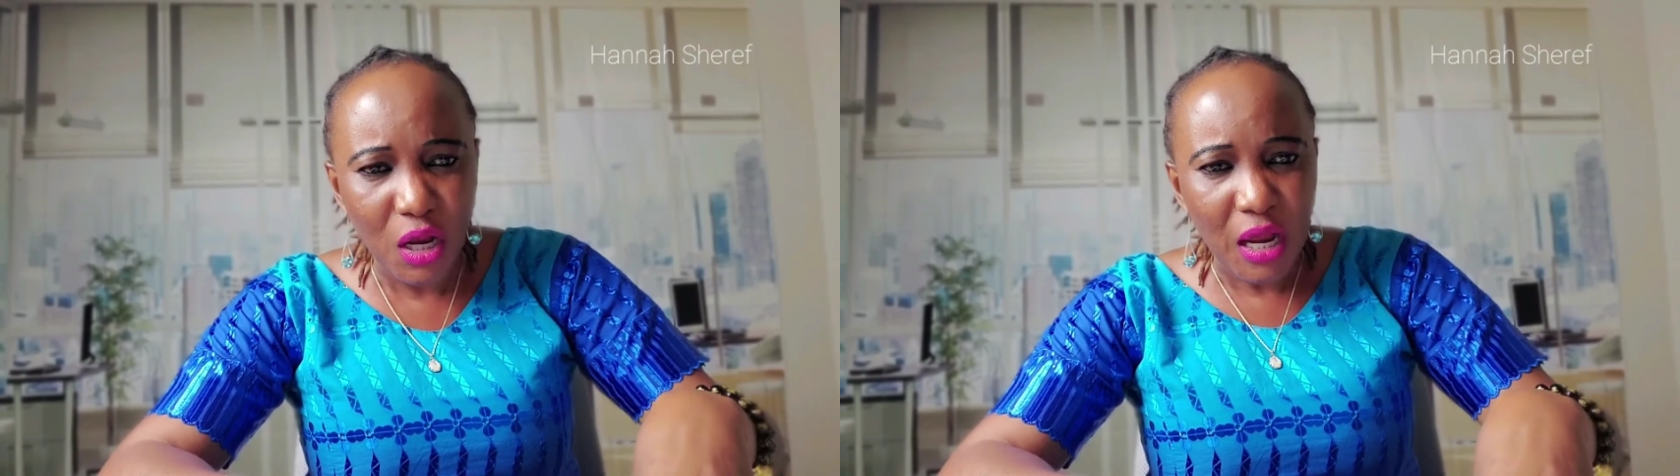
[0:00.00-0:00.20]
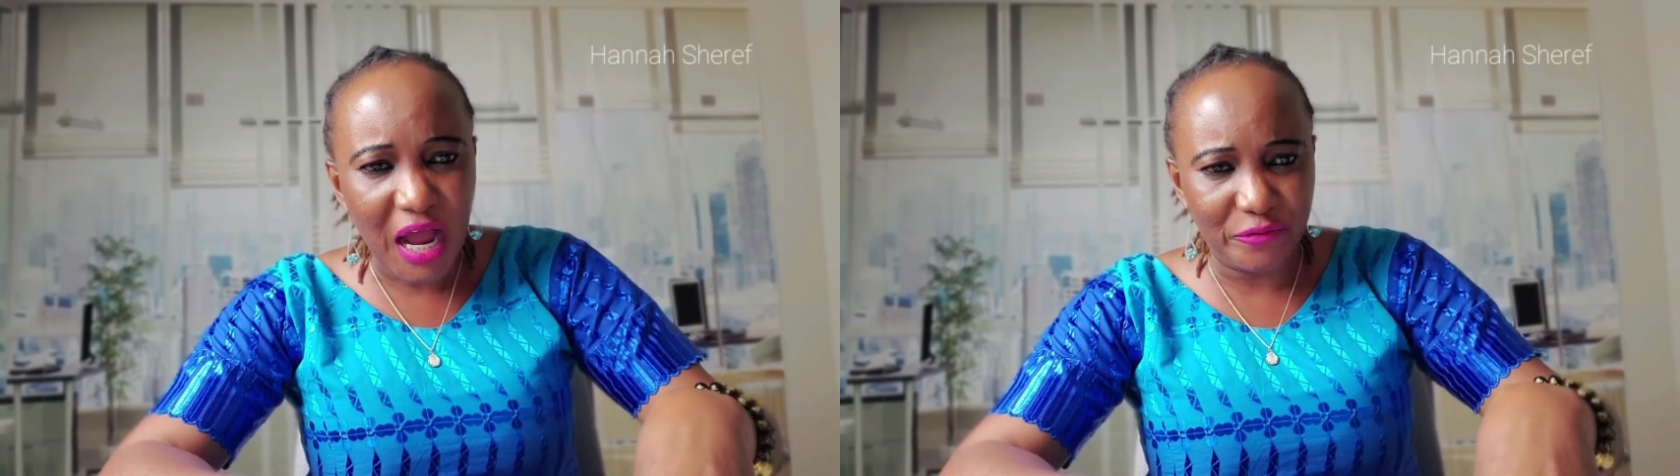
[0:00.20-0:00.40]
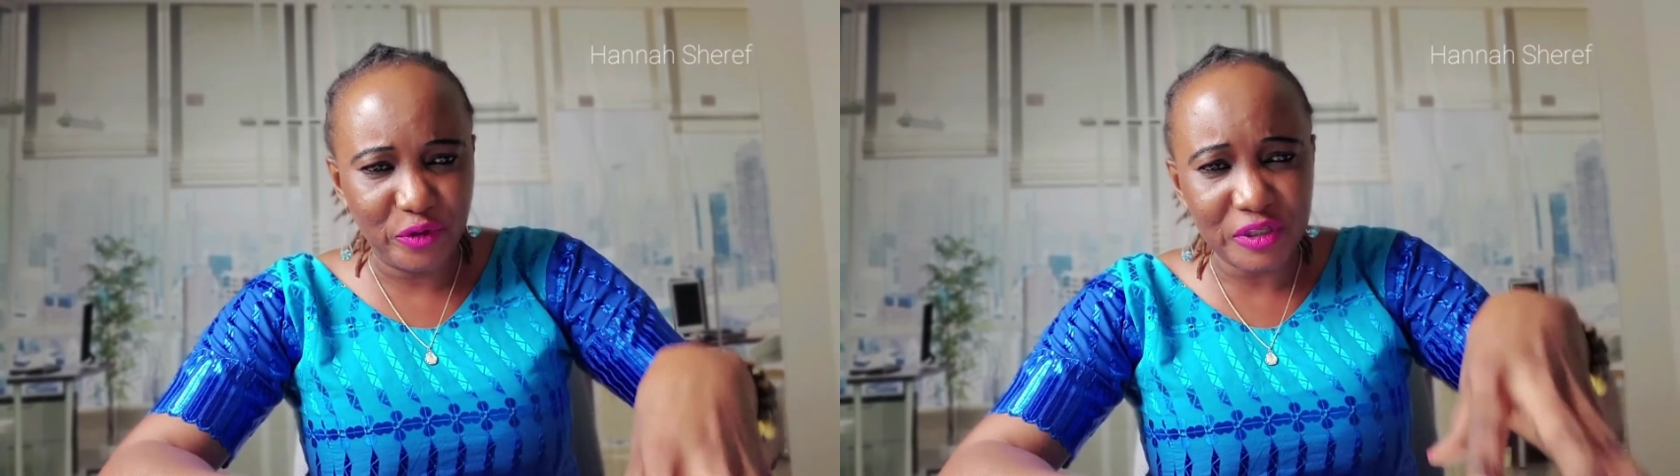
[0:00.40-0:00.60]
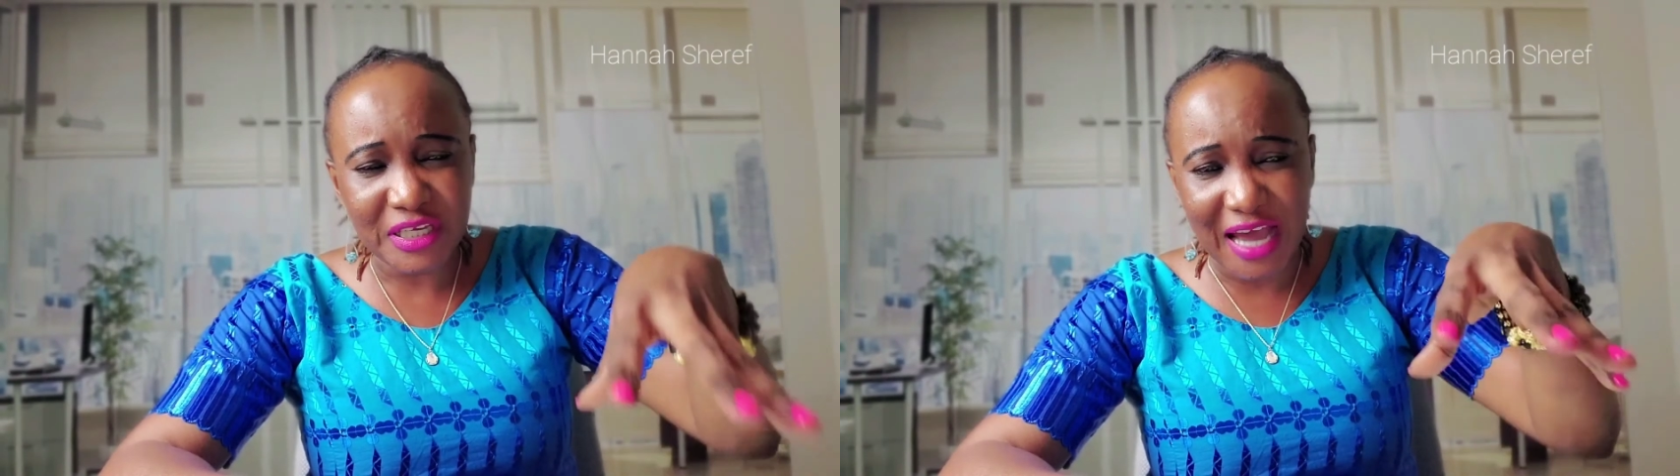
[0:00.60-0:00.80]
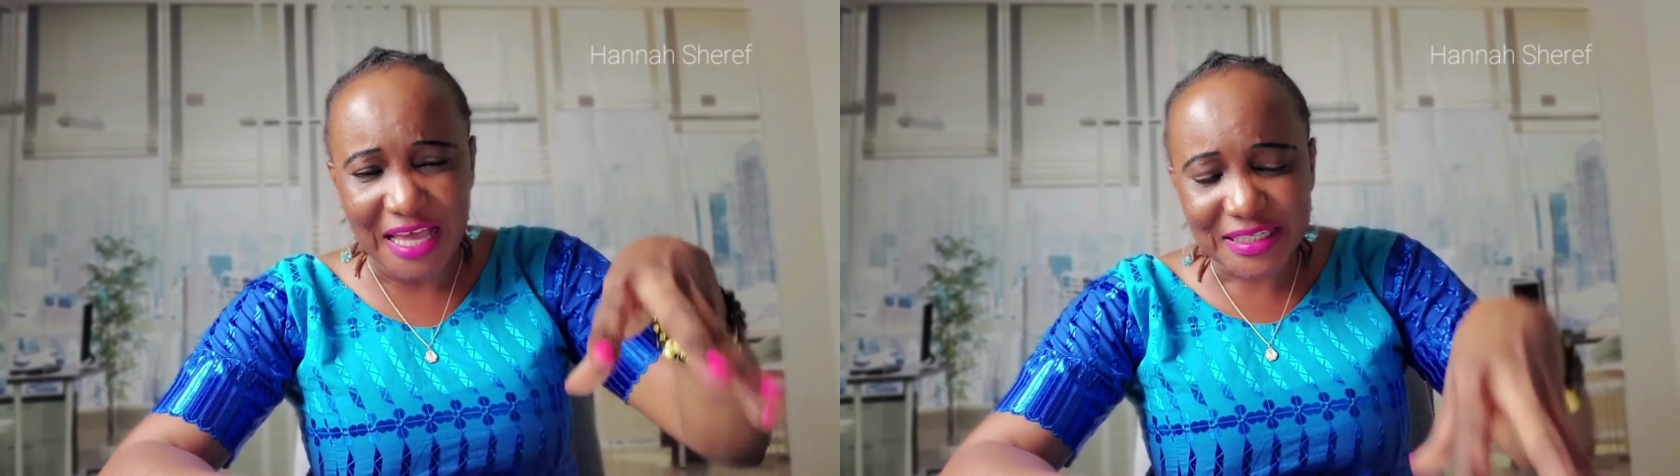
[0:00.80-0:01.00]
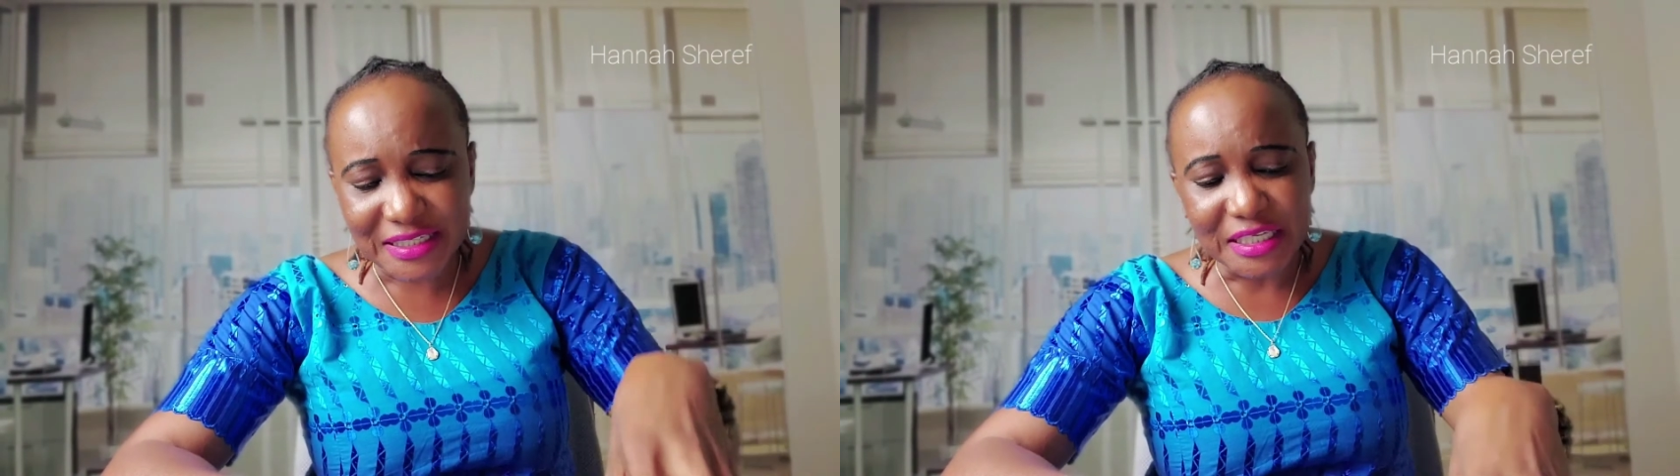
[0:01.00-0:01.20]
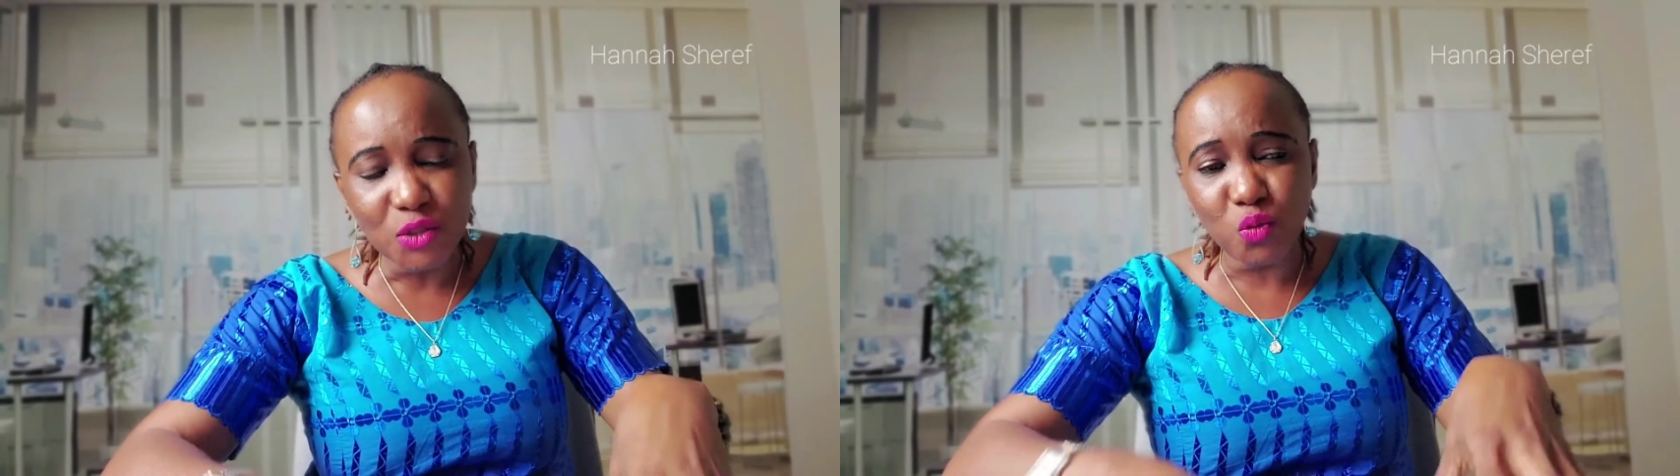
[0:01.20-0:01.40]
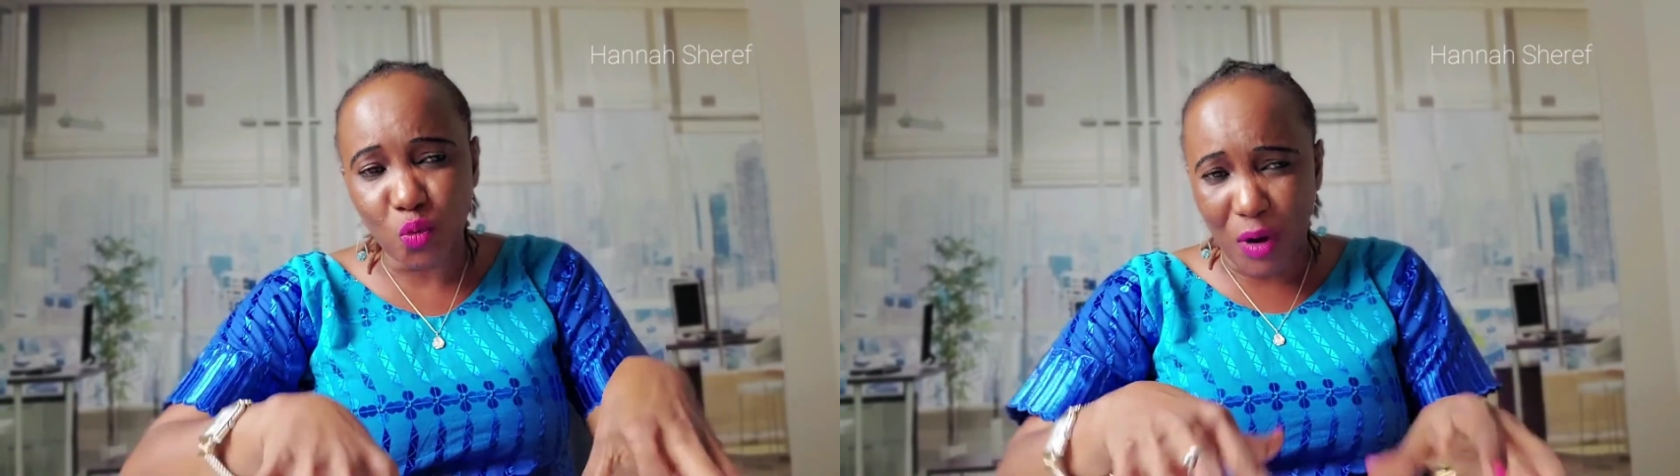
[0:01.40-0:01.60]
Have you guys seen
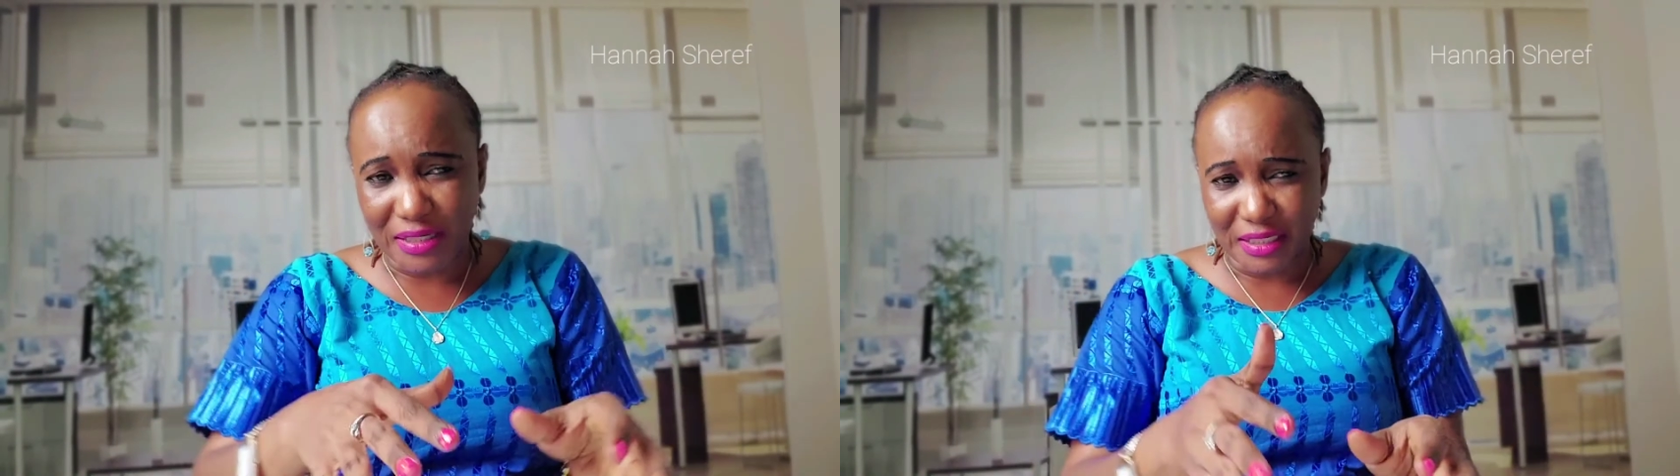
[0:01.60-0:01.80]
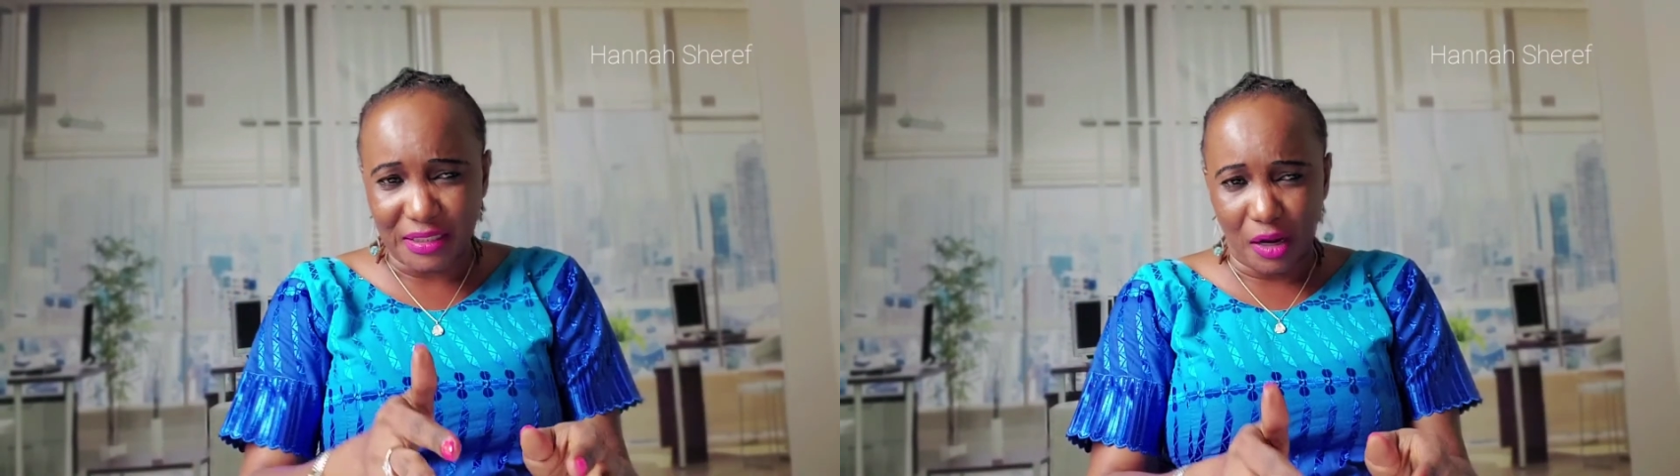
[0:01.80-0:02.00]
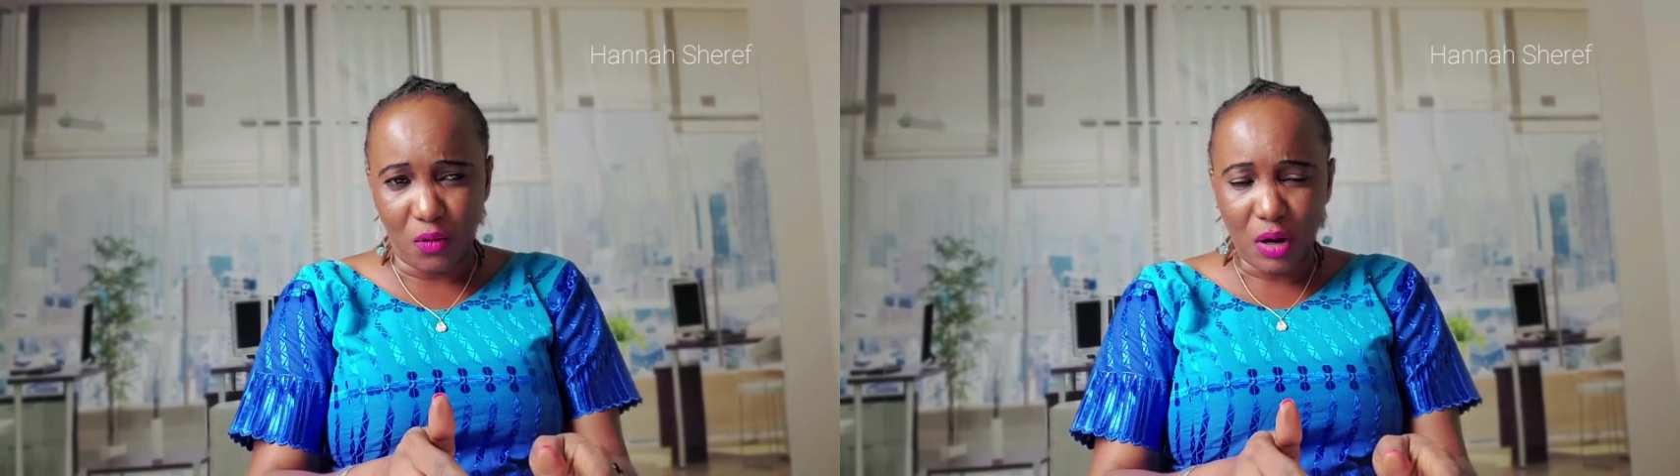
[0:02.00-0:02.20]
Rwanda now?